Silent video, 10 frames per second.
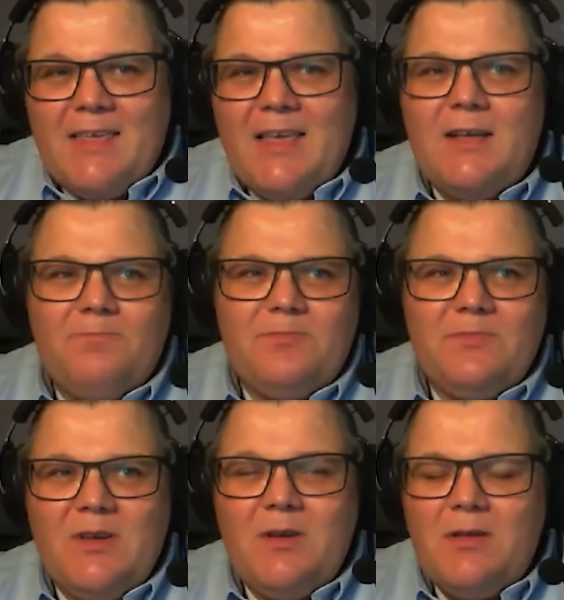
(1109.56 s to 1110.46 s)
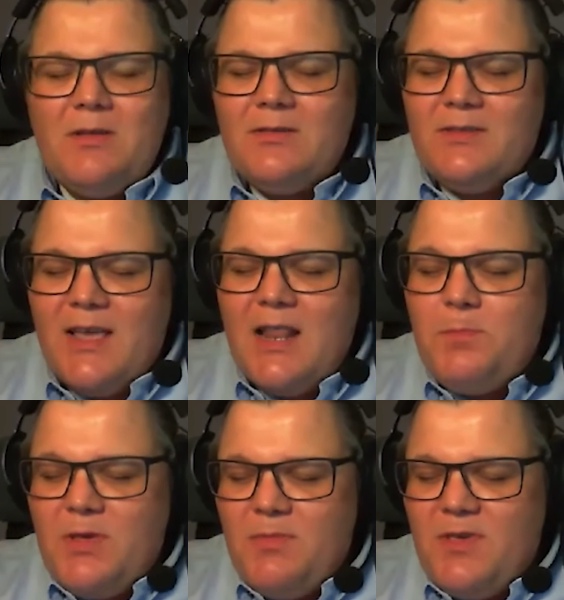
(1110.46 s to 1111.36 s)

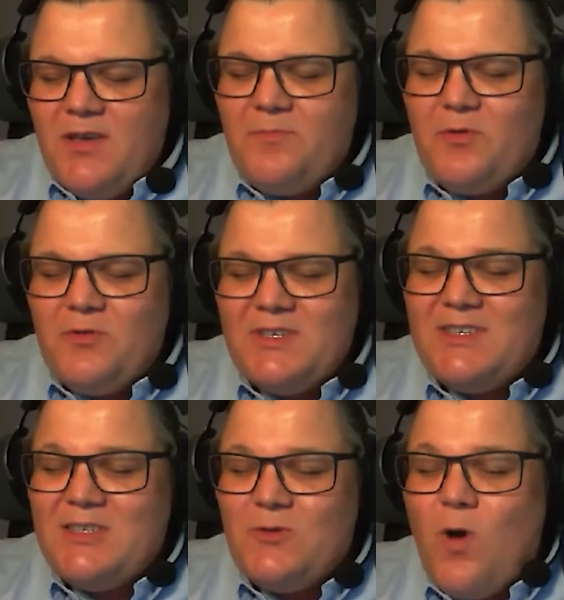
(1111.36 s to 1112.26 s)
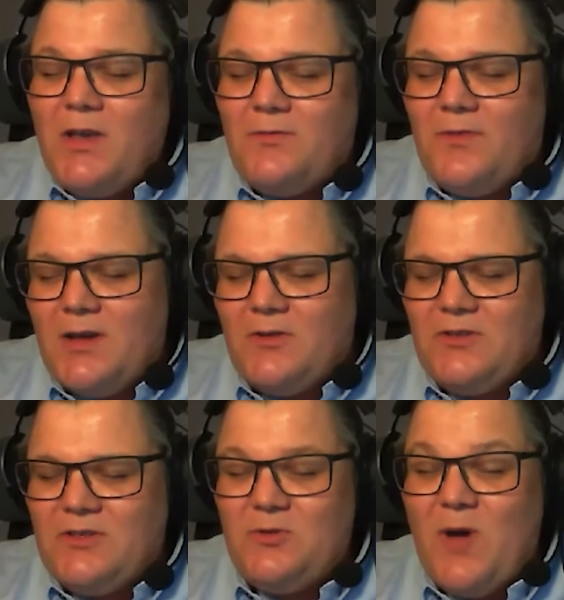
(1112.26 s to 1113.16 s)
LPBF process is quite
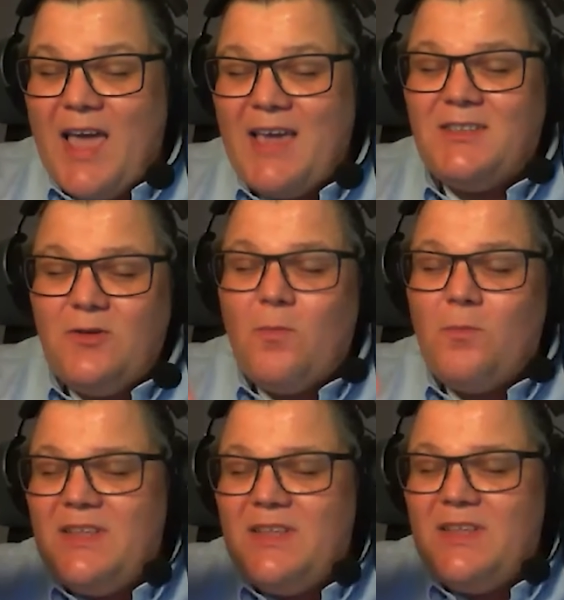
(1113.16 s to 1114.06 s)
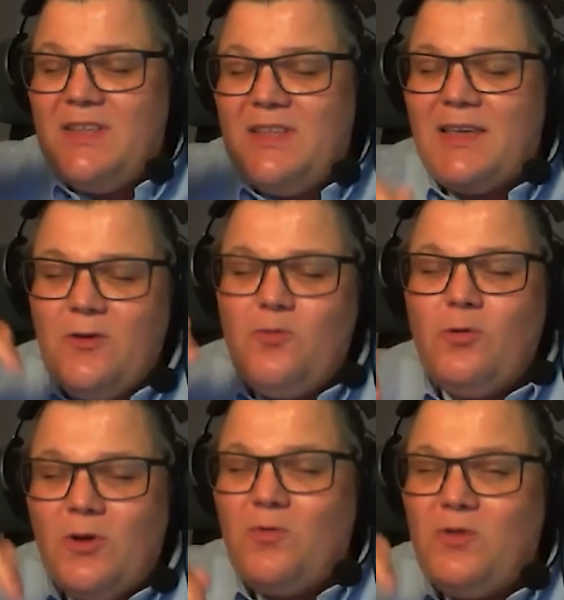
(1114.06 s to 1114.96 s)
violent. You actually completely melt and
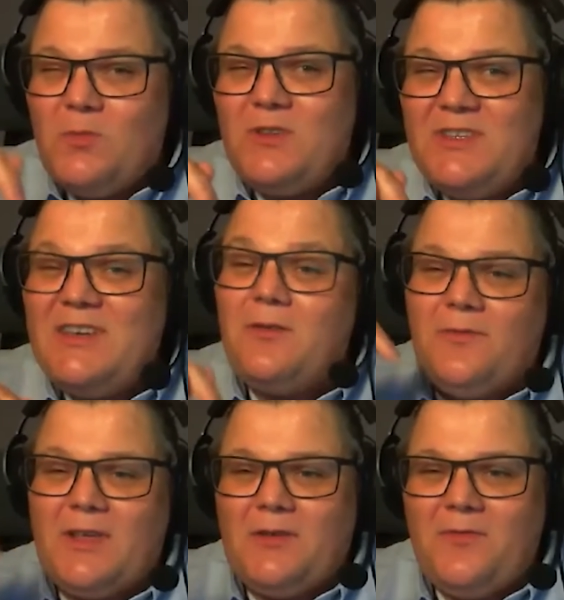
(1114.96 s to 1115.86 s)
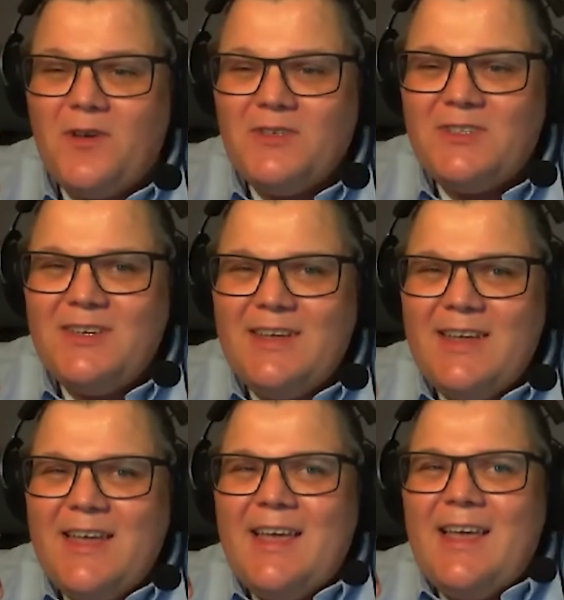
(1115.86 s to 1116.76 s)
cool down your material very fast.
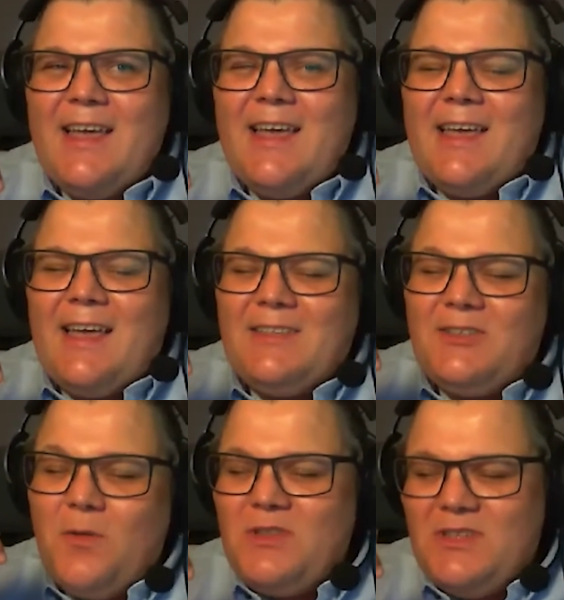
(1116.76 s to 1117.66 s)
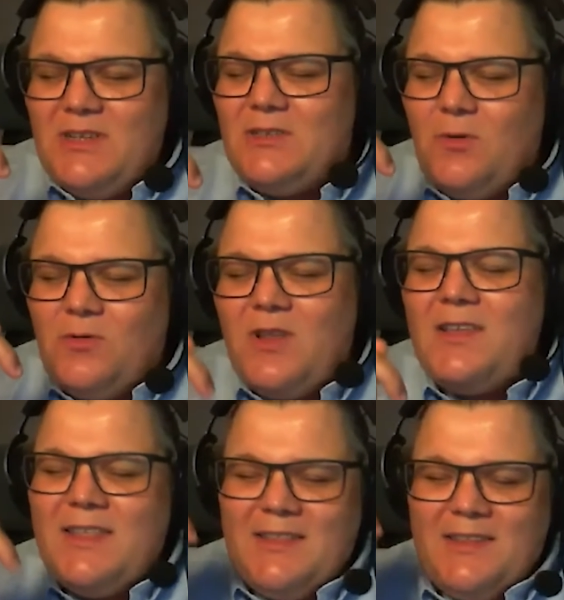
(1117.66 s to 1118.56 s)
And some materials don't
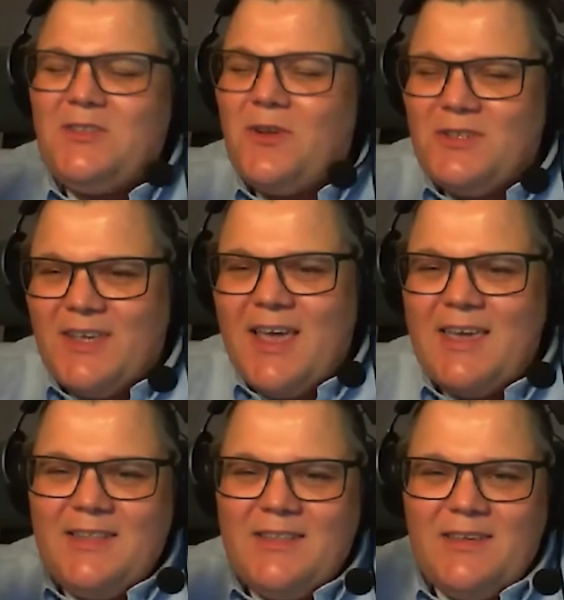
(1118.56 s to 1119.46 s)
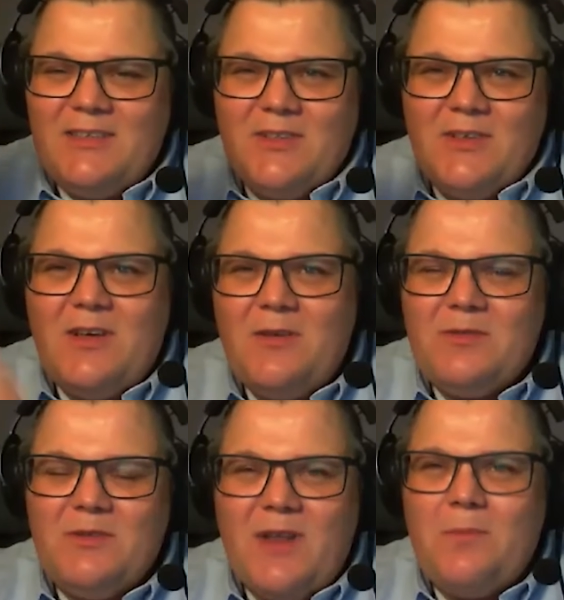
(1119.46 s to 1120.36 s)
like it. They start cracking, they
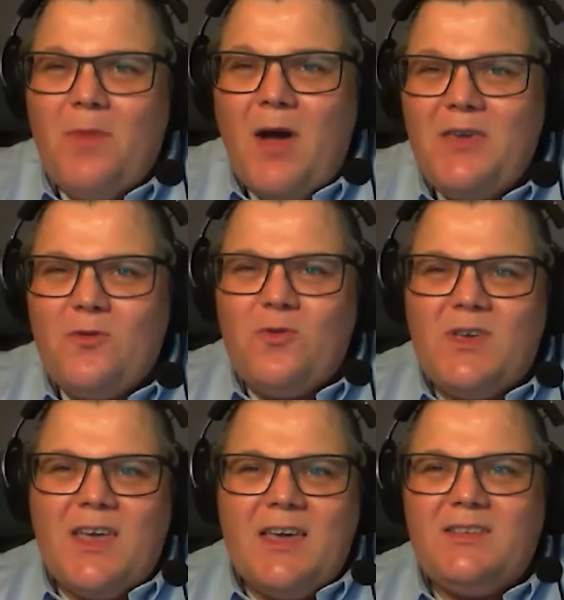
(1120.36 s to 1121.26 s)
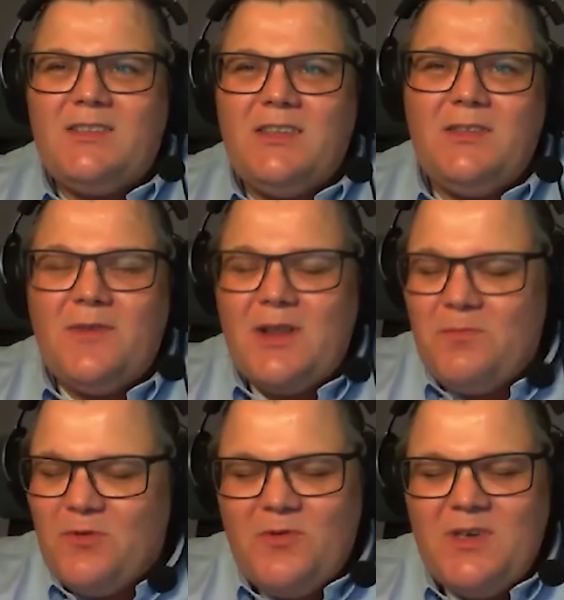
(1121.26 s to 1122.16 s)
develop micro cracks, they
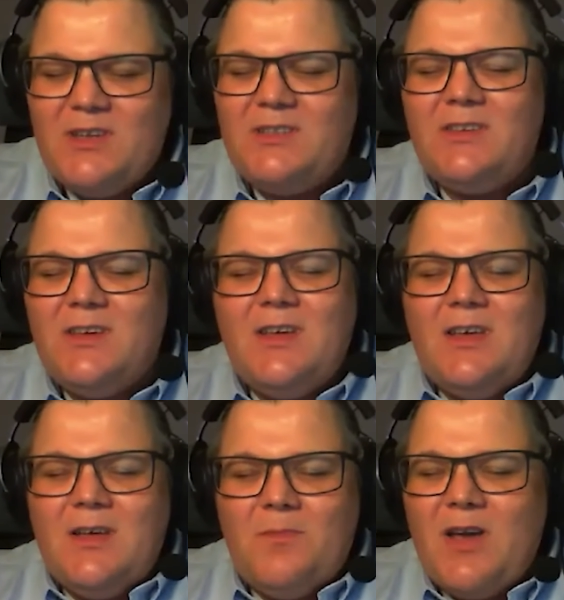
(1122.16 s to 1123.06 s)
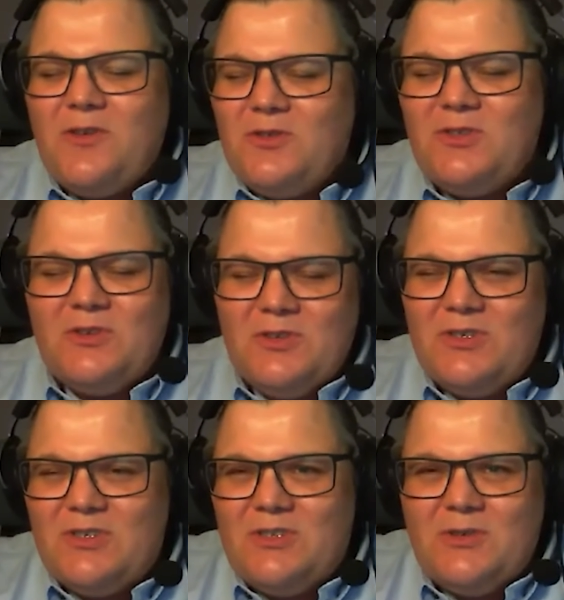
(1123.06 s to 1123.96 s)
develop a weird
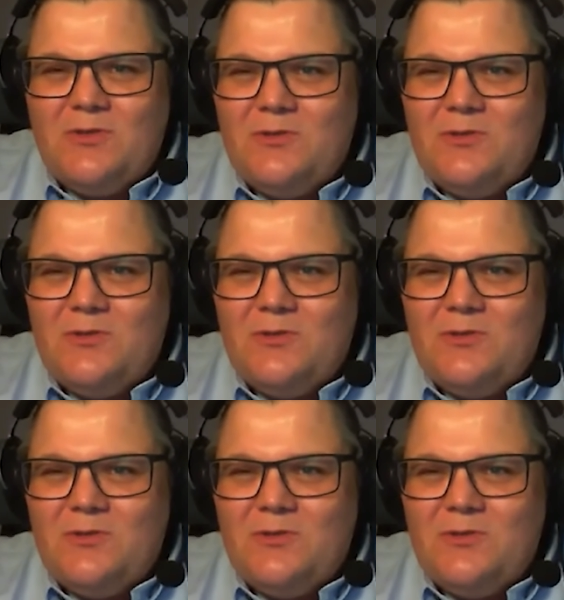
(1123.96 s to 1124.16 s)
microstructures,